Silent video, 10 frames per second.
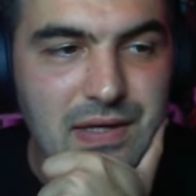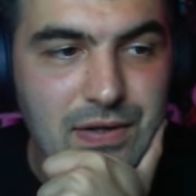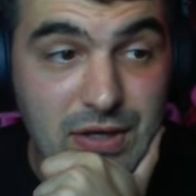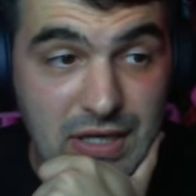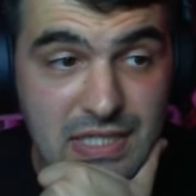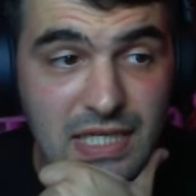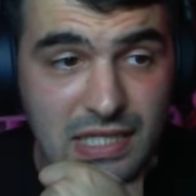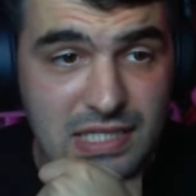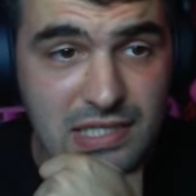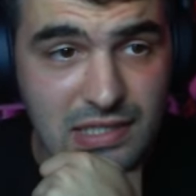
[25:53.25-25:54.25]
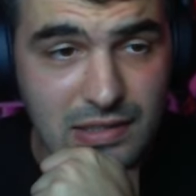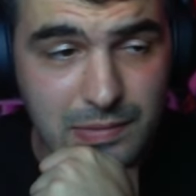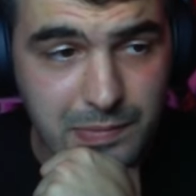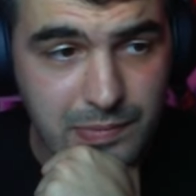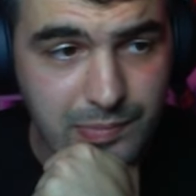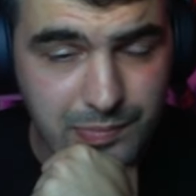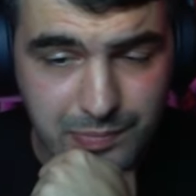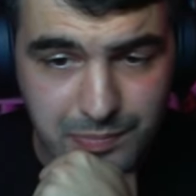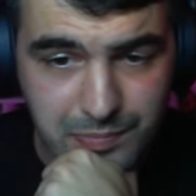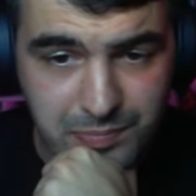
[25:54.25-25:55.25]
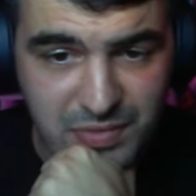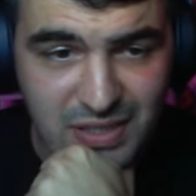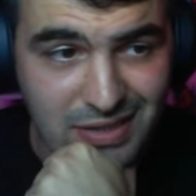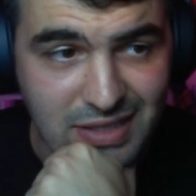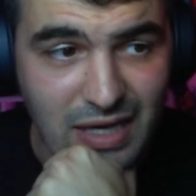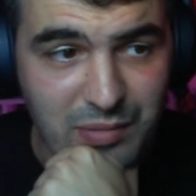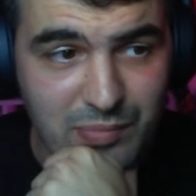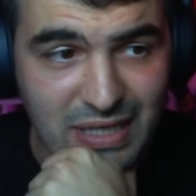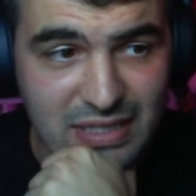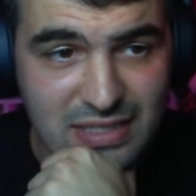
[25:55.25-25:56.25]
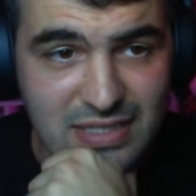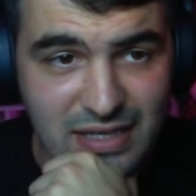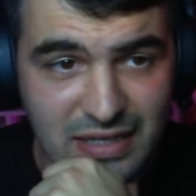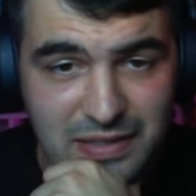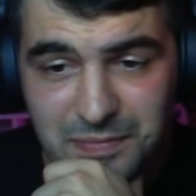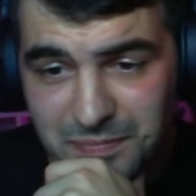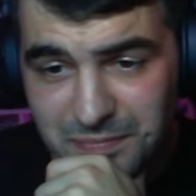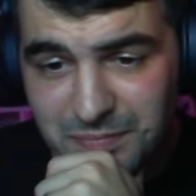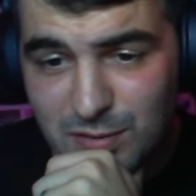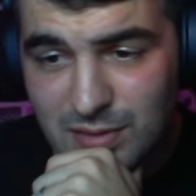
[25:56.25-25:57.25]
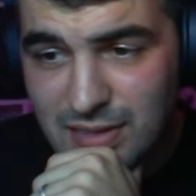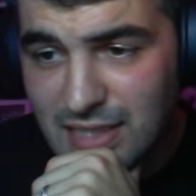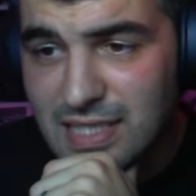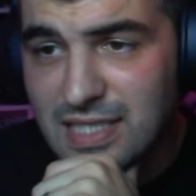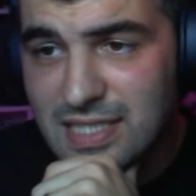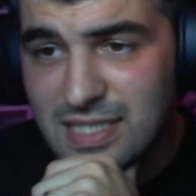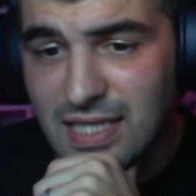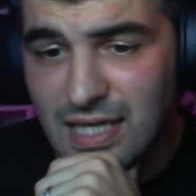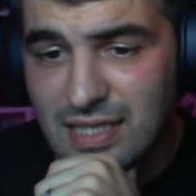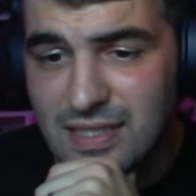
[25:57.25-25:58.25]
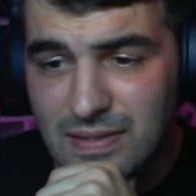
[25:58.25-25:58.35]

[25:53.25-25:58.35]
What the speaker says: You can see this is the 3rd time I'm playing this deck. You can clearly see that.